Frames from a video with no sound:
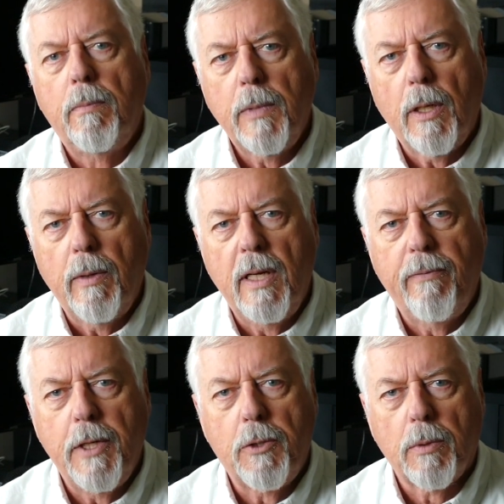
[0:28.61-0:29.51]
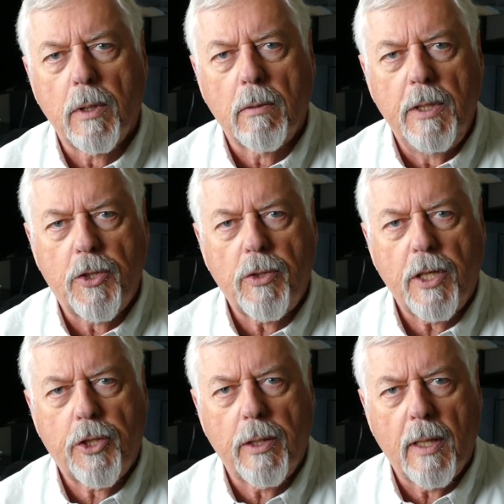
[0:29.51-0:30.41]
individual
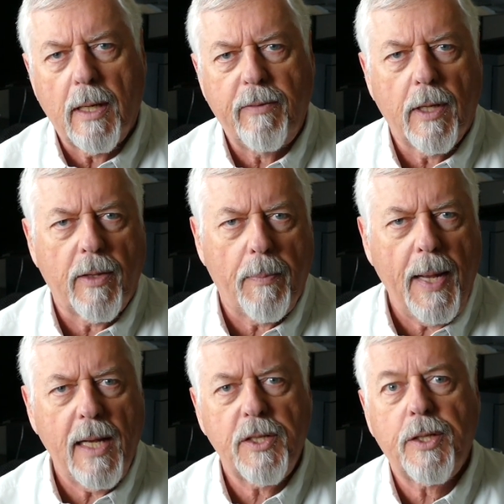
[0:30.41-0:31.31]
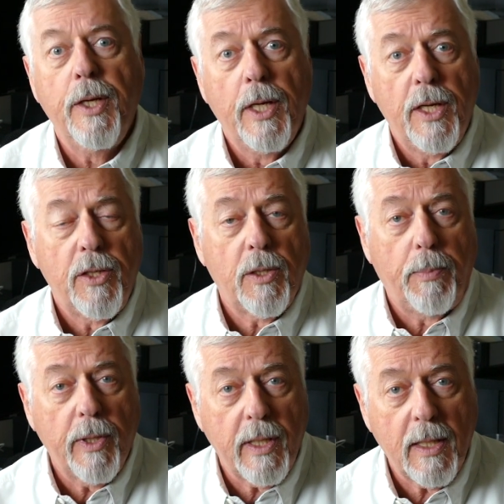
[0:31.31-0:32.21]
instruction that I've done in the past to
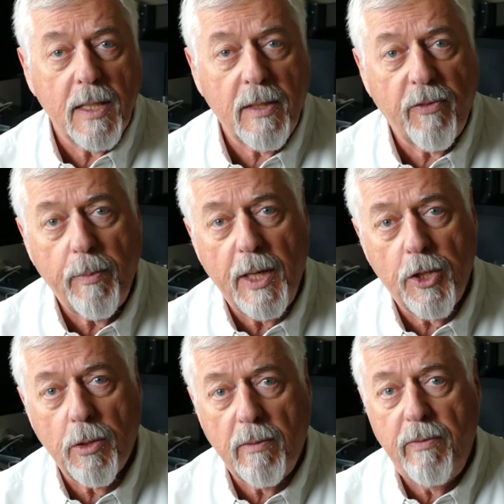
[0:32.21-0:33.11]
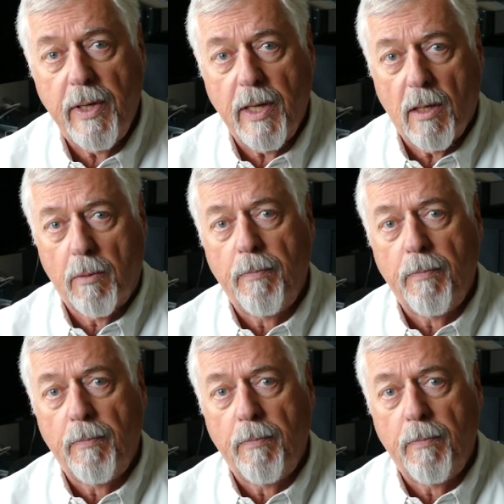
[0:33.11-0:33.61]
putting this information on video.